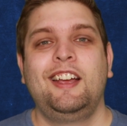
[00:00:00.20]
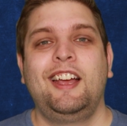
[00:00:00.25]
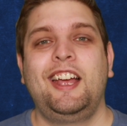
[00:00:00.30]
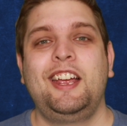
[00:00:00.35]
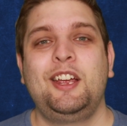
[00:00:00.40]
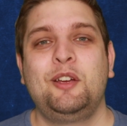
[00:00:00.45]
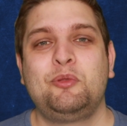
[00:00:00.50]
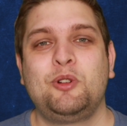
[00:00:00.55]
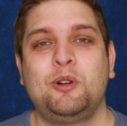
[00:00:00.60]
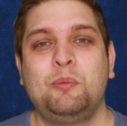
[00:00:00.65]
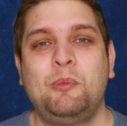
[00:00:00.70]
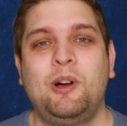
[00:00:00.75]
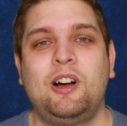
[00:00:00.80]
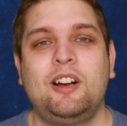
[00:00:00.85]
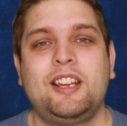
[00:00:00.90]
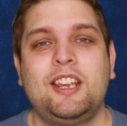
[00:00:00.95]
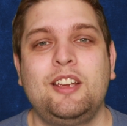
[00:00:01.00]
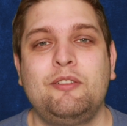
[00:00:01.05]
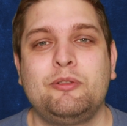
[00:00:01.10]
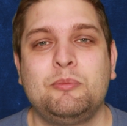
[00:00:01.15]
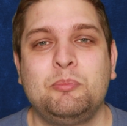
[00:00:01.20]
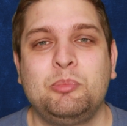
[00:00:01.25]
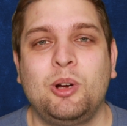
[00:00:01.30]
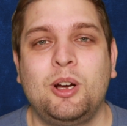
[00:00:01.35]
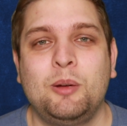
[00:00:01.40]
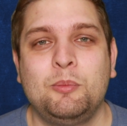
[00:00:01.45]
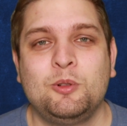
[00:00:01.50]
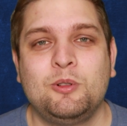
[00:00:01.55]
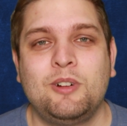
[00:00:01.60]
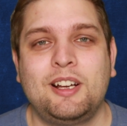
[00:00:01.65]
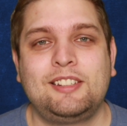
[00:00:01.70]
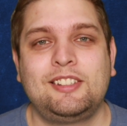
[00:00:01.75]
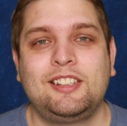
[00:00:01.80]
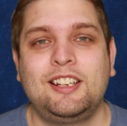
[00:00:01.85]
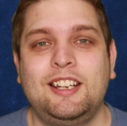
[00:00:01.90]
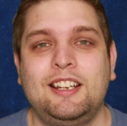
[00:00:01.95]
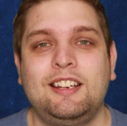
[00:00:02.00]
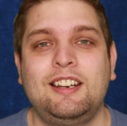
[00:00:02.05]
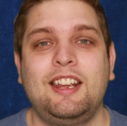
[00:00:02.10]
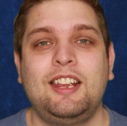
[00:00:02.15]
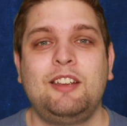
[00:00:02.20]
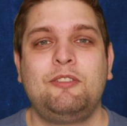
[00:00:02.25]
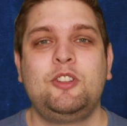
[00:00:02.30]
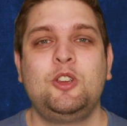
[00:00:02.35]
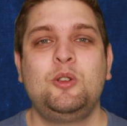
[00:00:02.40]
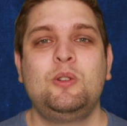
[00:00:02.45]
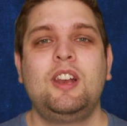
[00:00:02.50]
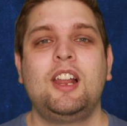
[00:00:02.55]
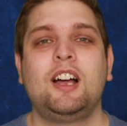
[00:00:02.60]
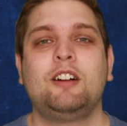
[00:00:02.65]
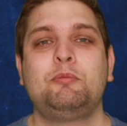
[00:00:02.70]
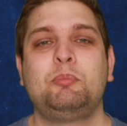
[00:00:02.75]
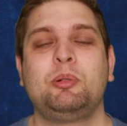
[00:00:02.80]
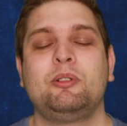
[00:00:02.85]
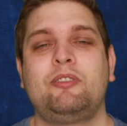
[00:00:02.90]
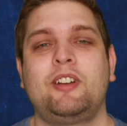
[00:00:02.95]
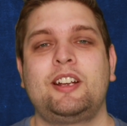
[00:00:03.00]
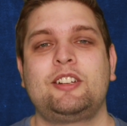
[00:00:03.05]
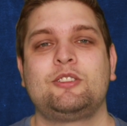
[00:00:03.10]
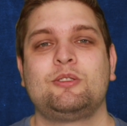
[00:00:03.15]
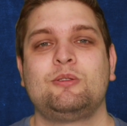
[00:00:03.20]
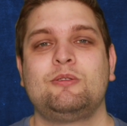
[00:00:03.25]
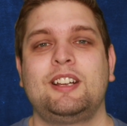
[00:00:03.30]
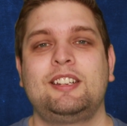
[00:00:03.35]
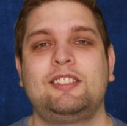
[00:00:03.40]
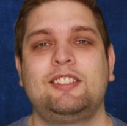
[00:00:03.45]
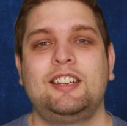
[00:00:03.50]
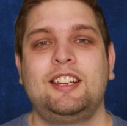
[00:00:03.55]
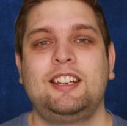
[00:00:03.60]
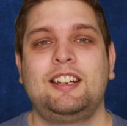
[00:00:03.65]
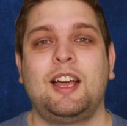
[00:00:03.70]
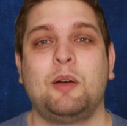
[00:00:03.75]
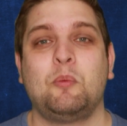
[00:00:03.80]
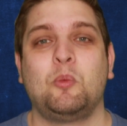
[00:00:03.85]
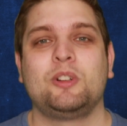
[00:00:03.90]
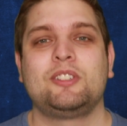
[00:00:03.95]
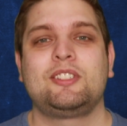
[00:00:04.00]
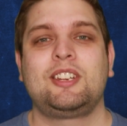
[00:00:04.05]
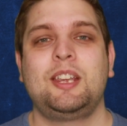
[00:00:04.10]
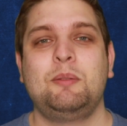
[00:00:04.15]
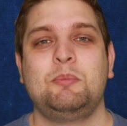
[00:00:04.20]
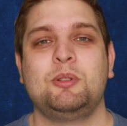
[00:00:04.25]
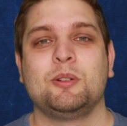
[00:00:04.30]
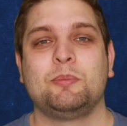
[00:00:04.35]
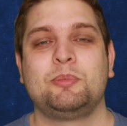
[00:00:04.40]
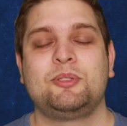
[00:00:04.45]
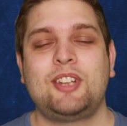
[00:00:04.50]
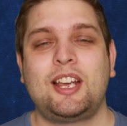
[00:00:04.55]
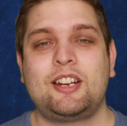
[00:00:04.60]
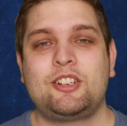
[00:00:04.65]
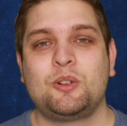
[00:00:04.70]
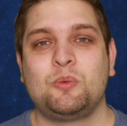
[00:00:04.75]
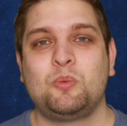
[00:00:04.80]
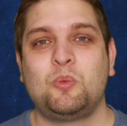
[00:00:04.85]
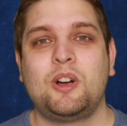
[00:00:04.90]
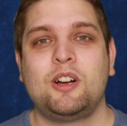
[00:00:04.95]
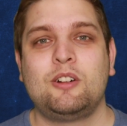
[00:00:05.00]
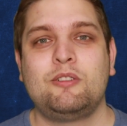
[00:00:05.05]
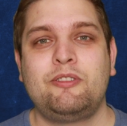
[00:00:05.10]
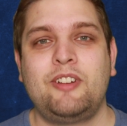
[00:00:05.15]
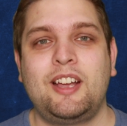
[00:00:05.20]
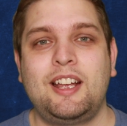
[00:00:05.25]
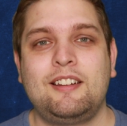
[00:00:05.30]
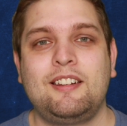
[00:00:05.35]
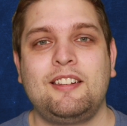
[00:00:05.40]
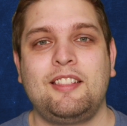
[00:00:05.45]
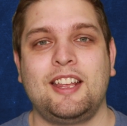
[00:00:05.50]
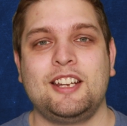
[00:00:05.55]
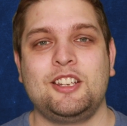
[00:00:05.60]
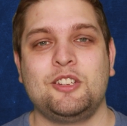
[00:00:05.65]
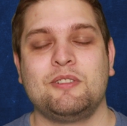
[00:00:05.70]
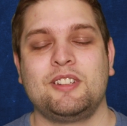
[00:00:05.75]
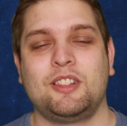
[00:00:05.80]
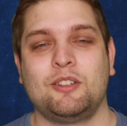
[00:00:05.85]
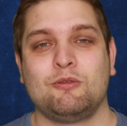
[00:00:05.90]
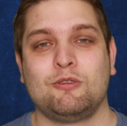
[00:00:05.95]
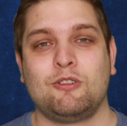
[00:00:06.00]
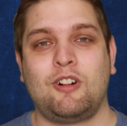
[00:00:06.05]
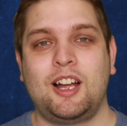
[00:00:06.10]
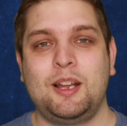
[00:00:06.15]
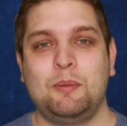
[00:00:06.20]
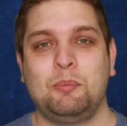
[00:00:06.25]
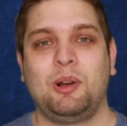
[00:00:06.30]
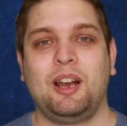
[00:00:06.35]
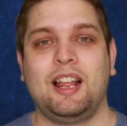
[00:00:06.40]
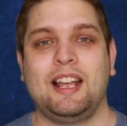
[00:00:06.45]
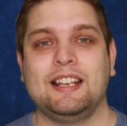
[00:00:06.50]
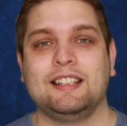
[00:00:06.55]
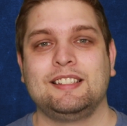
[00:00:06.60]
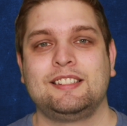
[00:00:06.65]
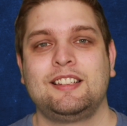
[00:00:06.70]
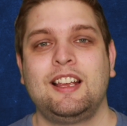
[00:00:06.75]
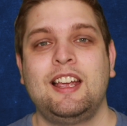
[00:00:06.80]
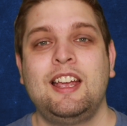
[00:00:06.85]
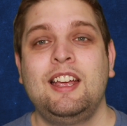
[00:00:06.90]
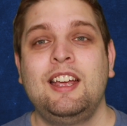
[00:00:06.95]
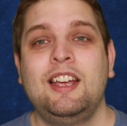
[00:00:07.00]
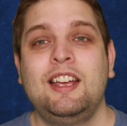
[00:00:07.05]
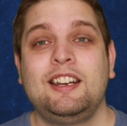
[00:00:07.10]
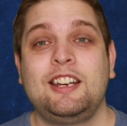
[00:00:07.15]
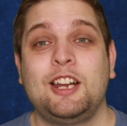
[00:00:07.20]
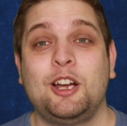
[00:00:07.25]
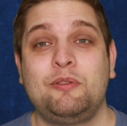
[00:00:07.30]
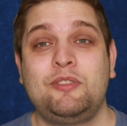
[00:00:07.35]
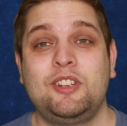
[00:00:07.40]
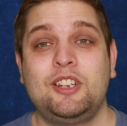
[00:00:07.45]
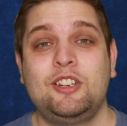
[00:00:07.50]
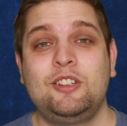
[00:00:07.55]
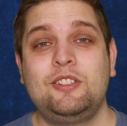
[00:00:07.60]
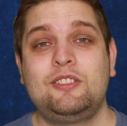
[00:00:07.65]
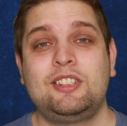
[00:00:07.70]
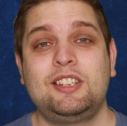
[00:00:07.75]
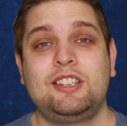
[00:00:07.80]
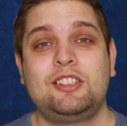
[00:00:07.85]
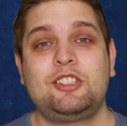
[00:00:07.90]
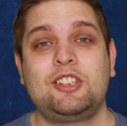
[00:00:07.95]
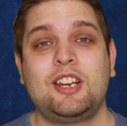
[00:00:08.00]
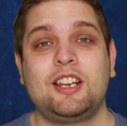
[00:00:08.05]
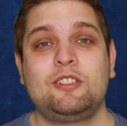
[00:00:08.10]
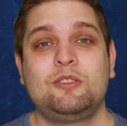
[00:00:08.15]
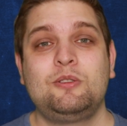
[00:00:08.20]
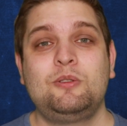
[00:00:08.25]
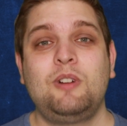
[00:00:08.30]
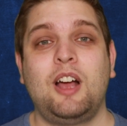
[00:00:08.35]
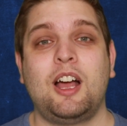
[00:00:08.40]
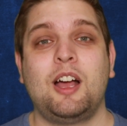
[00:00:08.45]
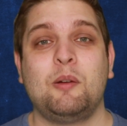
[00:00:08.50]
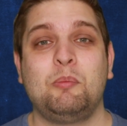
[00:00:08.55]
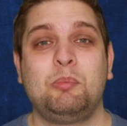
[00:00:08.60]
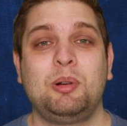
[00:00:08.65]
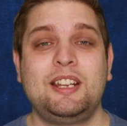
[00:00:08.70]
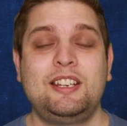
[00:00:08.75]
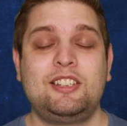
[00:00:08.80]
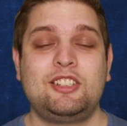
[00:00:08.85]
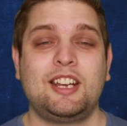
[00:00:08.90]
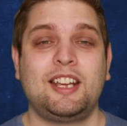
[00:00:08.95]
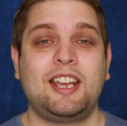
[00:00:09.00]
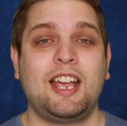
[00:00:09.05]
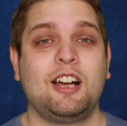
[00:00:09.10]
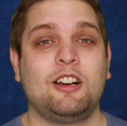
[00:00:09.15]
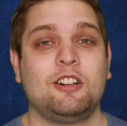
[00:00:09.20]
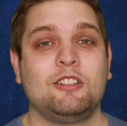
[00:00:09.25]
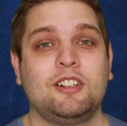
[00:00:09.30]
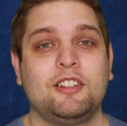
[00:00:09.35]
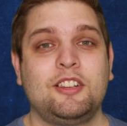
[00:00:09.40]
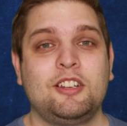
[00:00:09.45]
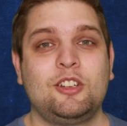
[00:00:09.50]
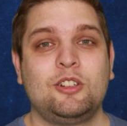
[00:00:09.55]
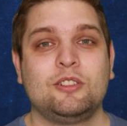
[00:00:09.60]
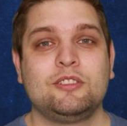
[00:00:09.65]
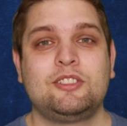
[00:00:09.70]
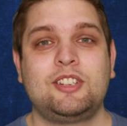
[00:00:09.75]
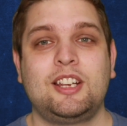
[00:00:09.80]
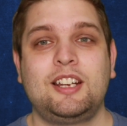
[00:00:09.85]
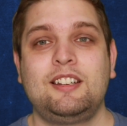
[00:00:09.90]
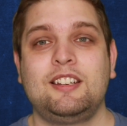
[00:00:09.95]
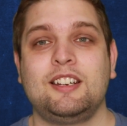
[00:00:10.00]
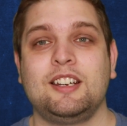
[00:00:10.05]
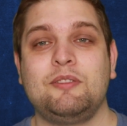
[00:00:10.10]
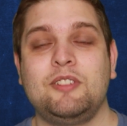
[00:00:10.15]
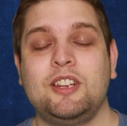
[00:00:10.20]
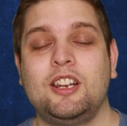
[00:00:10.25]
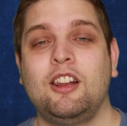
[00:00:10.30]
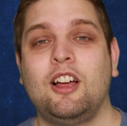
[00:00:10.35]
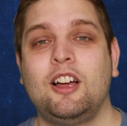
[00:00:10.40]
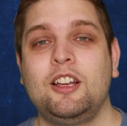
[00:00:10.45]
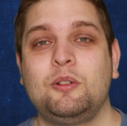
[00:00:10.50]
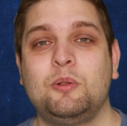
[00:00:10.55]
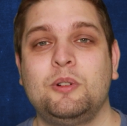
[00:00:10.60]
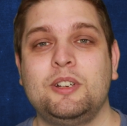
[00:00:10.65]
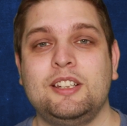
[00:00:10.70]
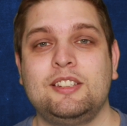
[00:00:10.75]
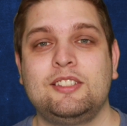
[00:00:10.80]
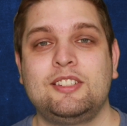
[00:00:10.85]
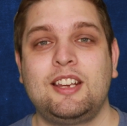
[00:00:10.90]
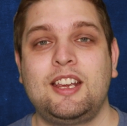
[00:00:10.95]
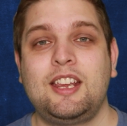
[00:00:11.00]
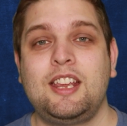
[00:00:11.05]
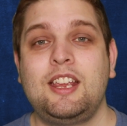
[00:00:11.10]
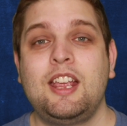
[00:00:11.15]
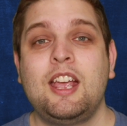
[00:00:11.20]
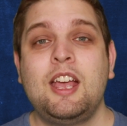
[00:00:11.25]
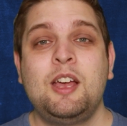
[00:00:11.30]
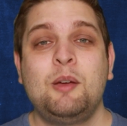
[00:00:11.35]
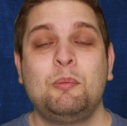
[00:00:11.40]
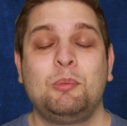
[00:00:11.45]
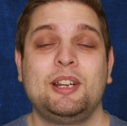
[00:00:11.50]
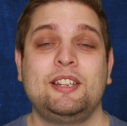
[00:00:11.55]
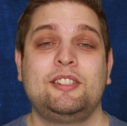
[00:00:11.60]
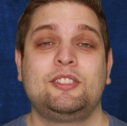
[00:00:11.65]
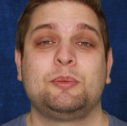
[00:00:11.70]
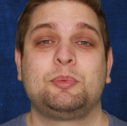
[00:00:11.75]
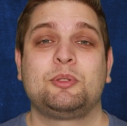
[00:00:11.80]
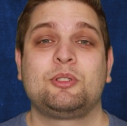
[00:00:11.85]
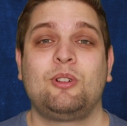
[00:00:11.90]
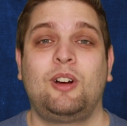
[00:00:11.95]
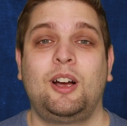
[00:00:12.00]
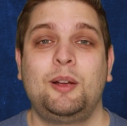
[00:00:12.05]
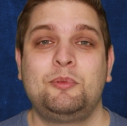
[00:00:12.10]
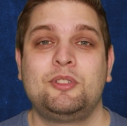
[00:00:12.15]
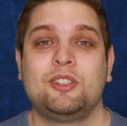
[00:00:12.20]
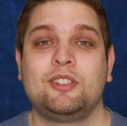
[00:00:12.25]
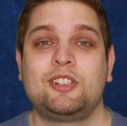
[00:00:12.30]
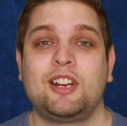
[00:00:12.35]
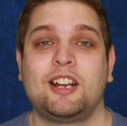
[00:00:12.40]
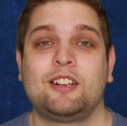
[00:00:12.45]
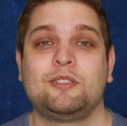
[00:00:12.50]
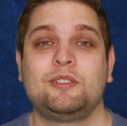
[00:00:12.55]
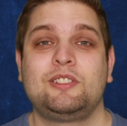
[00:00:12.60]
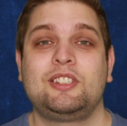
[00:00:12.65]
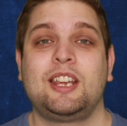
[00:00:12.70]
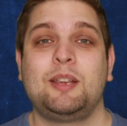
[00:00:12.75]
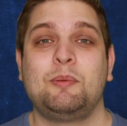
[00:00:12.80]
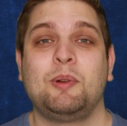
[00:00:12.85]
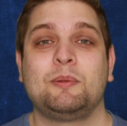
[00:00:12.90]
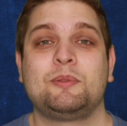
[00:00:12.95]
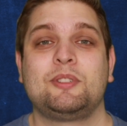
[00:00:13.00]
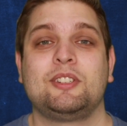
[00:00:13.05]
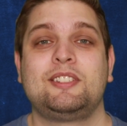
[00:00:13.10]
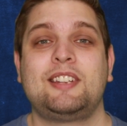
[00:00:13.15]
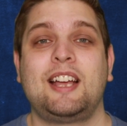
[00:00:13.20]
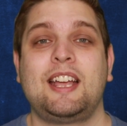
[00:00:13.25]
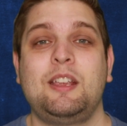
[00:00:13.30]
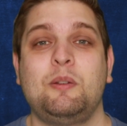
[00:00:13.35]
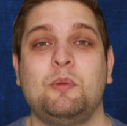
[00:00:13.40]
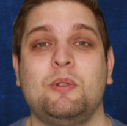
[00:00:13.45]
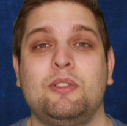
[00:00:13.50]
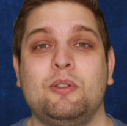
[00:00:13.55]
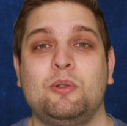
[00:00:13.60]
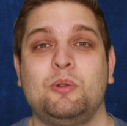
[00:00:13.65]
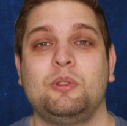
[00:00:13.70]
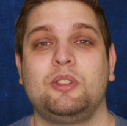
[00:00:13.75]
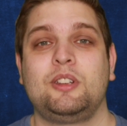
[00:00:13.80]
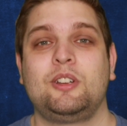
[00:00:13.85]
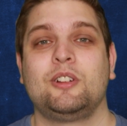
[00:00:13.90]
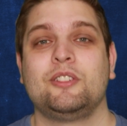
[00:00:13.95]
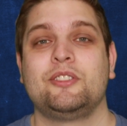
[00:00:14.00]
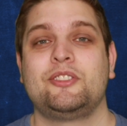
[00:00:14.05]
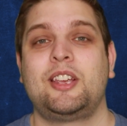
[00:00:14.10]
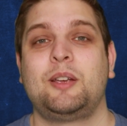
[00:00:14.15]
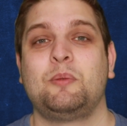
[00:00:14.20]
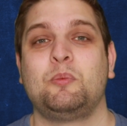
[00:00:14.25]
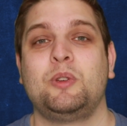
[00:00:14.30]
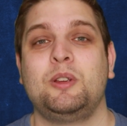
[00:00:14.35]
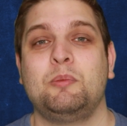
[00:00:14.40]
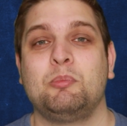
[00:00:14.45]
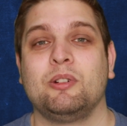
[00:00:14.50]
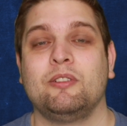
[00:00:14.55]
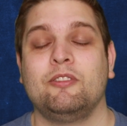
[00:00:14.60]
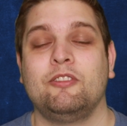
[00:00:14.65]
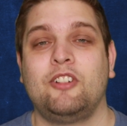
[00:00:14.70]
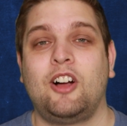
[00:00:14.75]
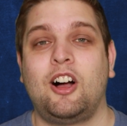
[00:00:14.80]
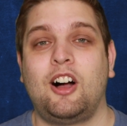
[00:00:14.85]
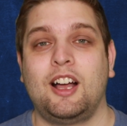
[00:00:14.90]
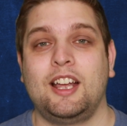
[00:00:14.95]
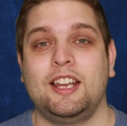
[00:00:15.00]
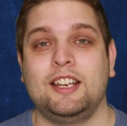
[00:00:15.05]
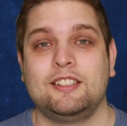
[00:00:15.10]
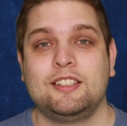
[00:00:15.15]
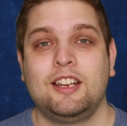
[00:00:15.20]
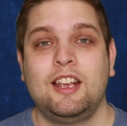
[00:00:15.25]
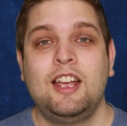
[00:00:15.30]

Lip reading: Hey everyone, Mark here from Primal Wrestling. If you love professional wrestling and want to keep your obsession well fed, then you're in the right place. Now if you're new to this channel, please check out our other content, and if you like what you see, please subscribe to the channel to keep up to date with all the content we provide.